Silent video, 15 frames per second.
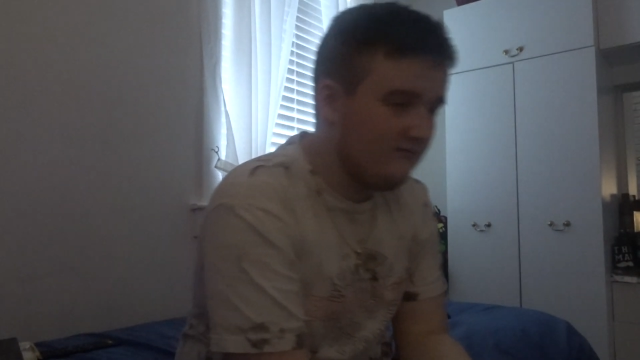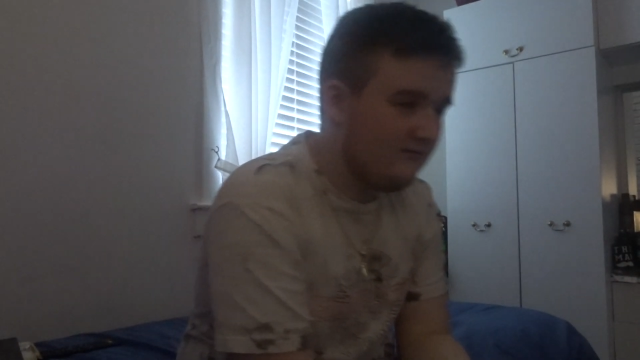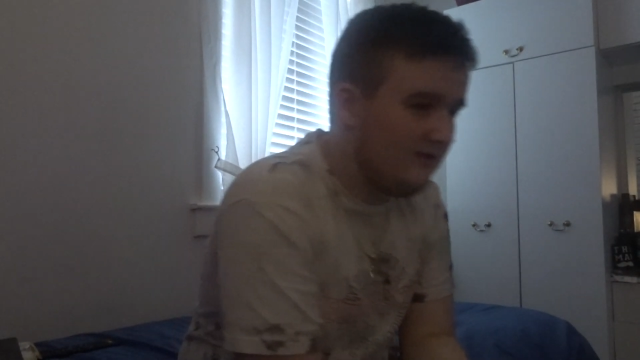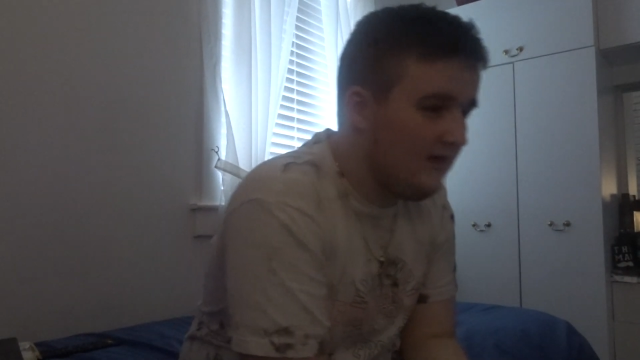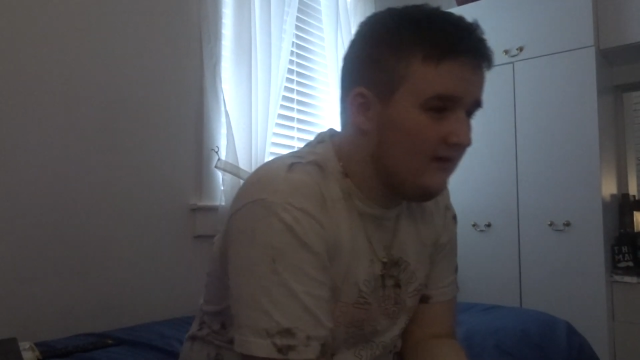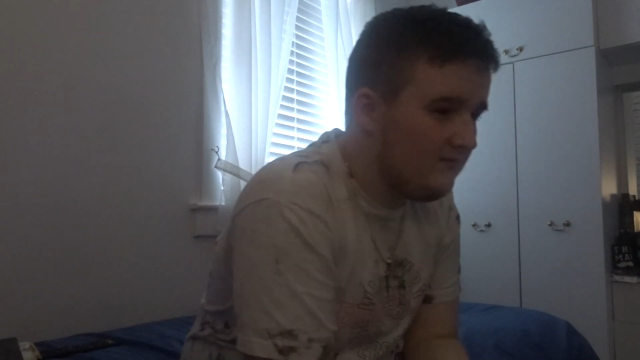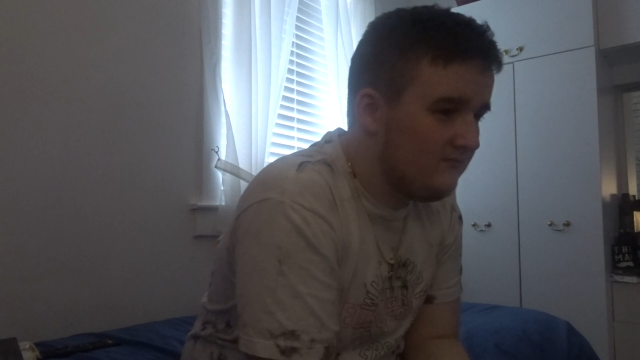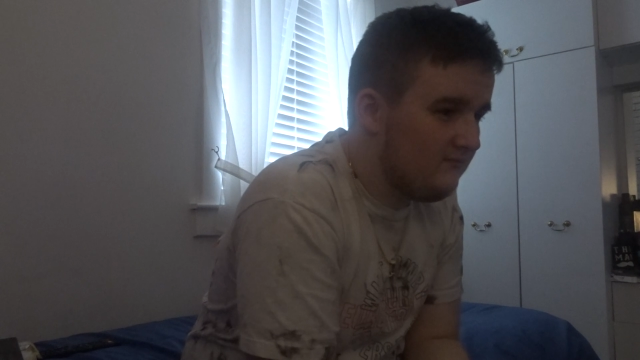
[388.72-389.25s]

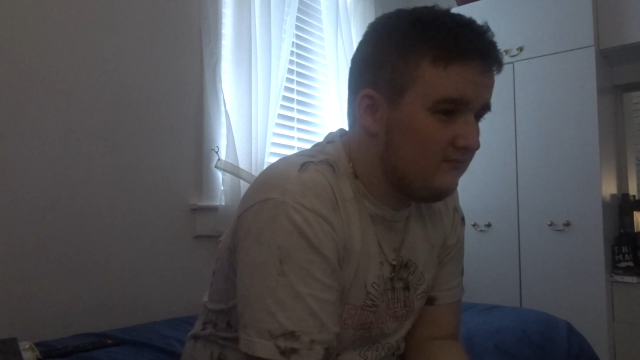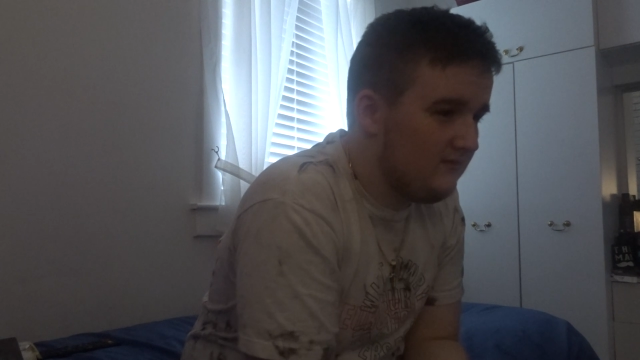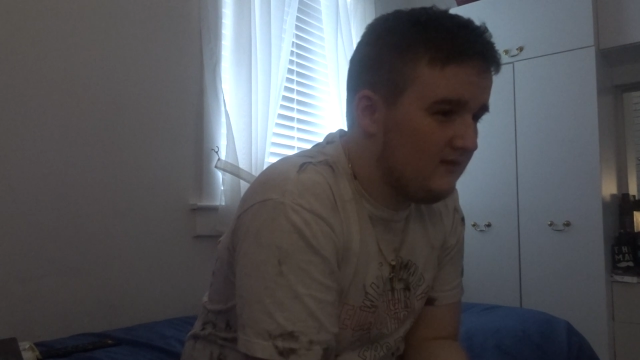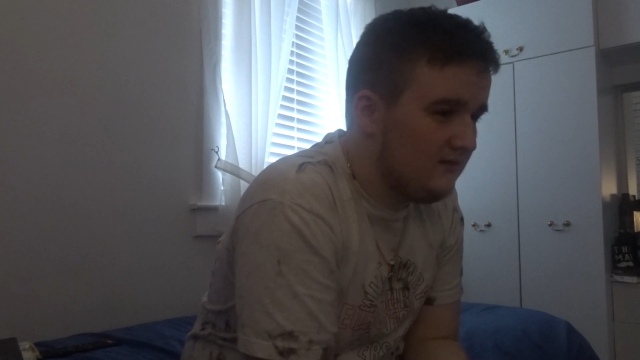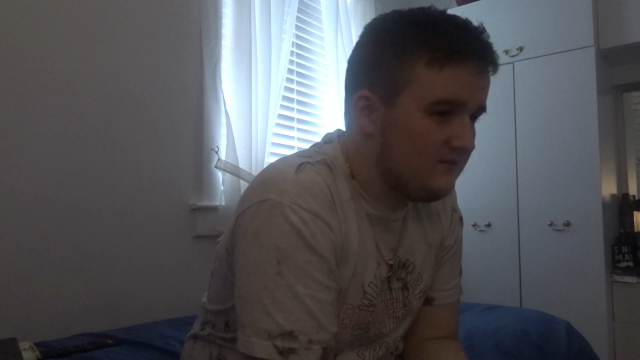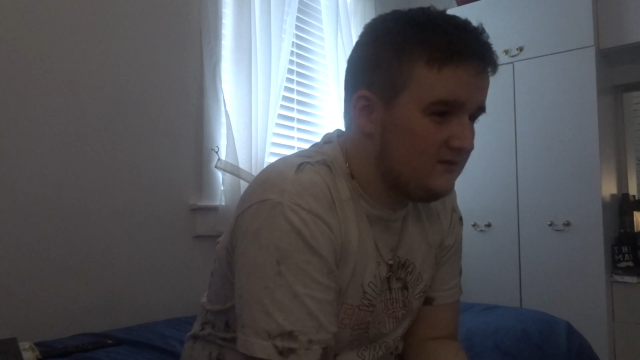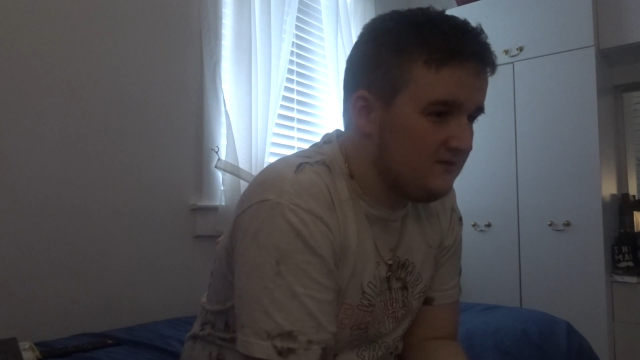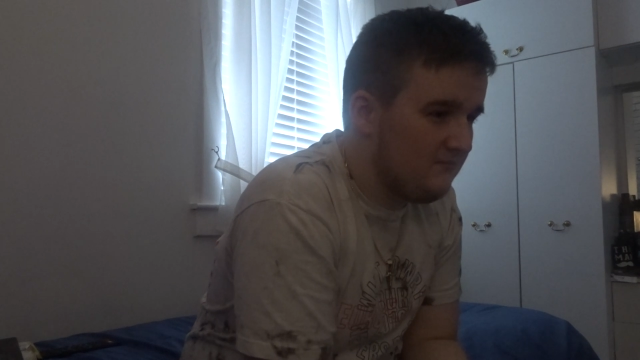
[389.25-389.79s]

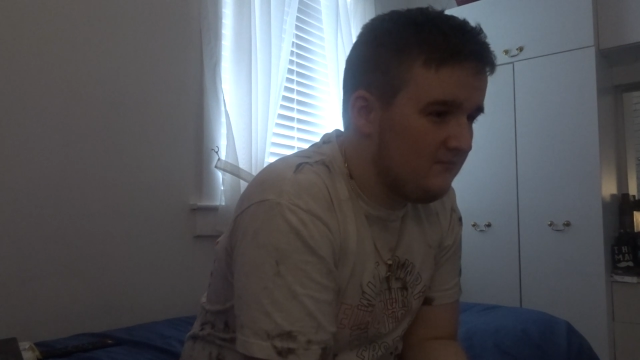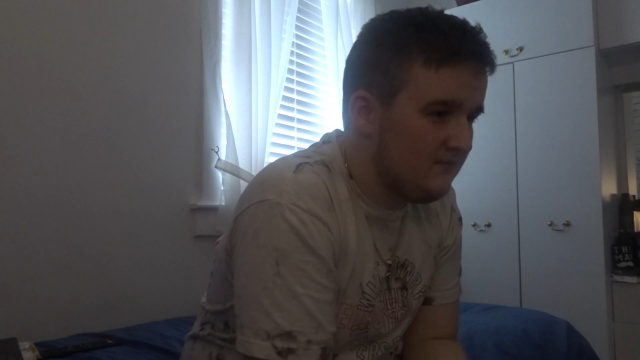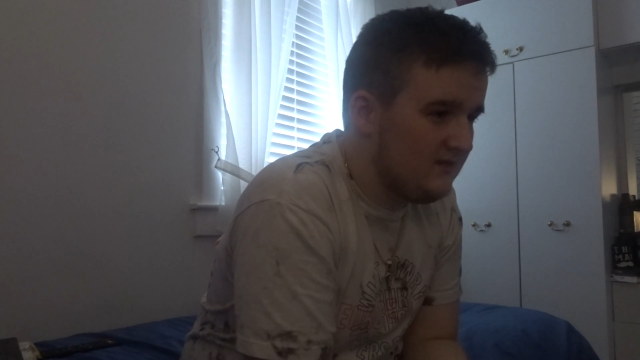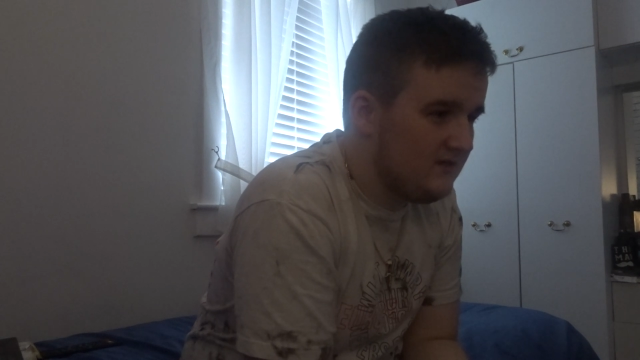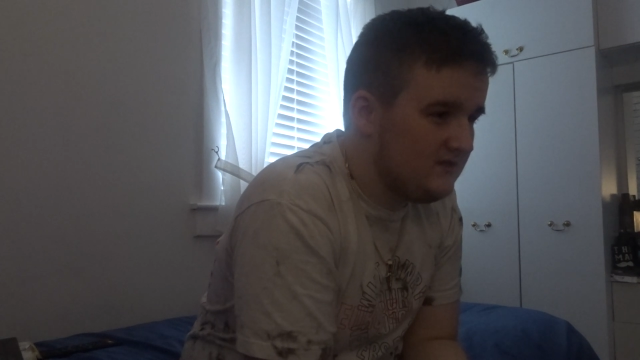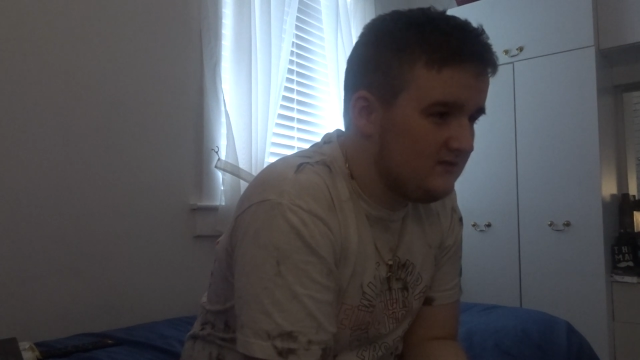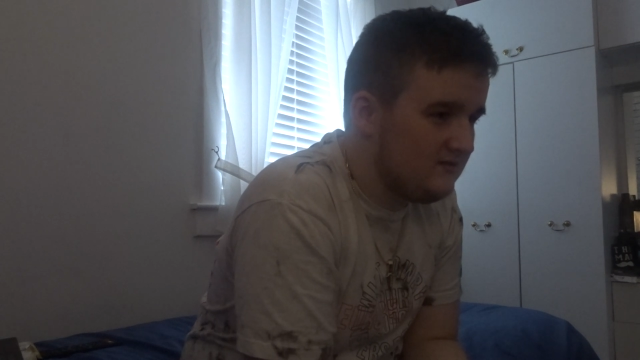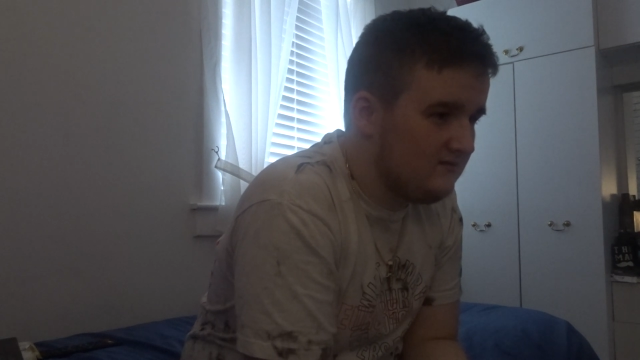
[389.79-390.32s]
that was
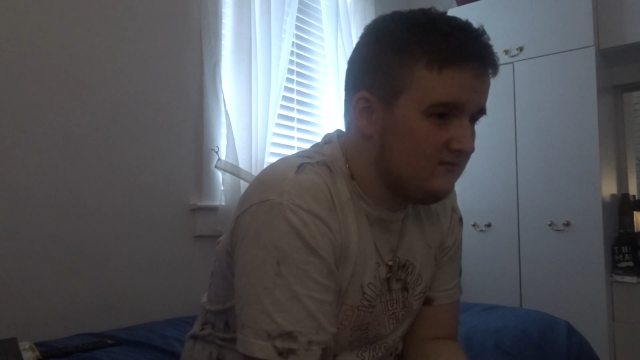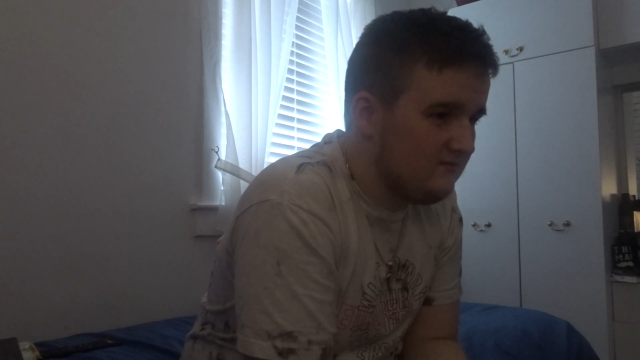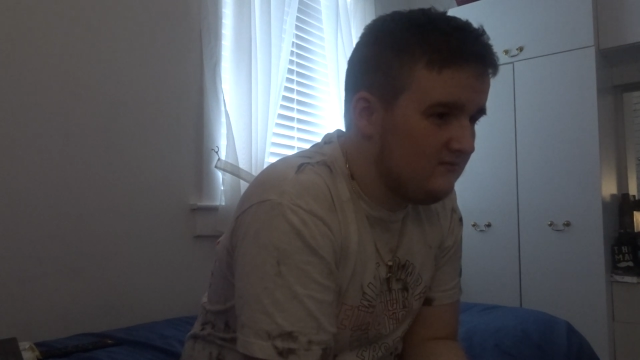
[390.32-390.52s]
amazing.